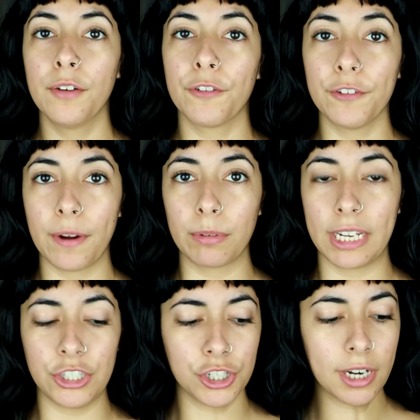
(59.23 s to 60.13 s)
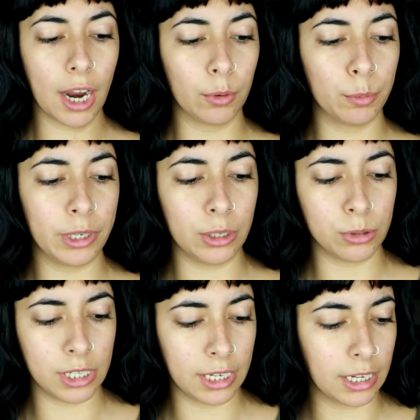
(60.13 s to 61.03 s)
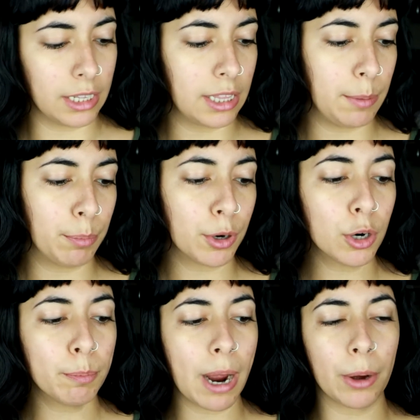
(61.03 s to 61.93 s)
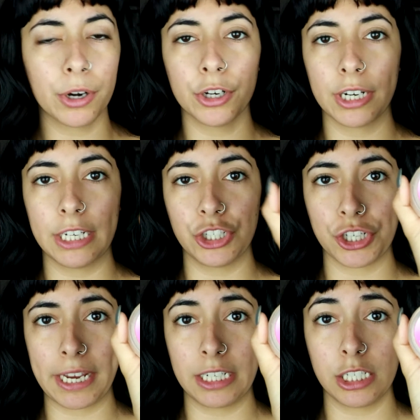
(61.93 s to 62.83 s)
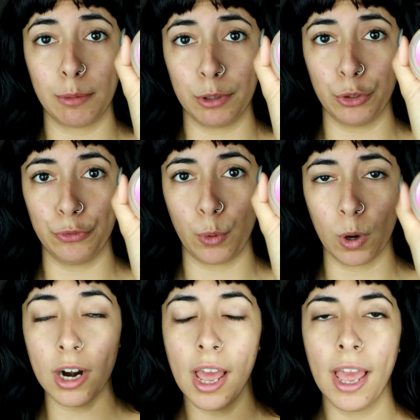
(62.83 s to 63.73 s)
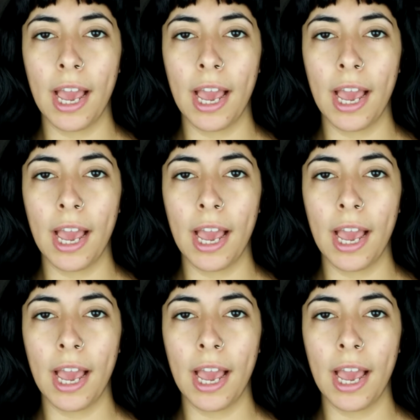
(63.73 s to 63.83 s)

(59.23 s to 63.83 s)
For foundation, I will be using the Pearl Powder in shade W4.